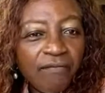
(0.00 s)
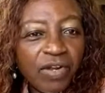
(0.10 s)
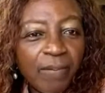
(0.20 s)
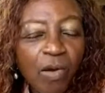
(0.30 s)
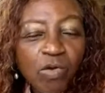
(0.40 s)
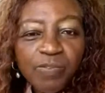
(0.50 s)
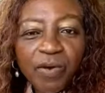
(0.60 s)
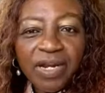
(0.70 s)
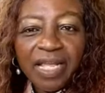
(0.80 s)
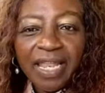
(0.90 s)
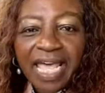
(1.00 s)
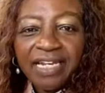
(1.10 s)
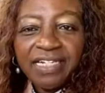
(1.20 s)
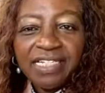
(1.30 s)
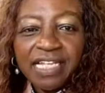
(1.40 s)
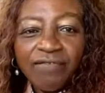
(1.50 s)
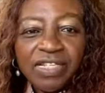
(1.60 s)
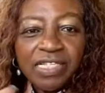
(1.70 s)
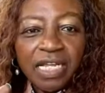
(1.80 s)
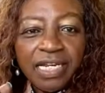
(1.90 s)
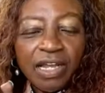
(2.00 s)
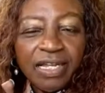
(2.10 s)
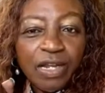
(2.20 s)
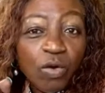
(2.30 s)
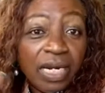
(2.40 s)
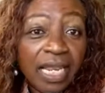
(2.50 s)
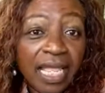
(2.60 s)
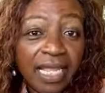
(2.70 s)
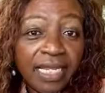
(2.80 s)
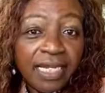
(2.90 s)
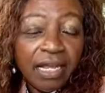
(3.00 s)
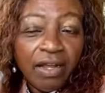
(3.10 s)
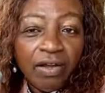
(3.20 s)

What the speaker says: For the most part, a lot of this stuff is done on online,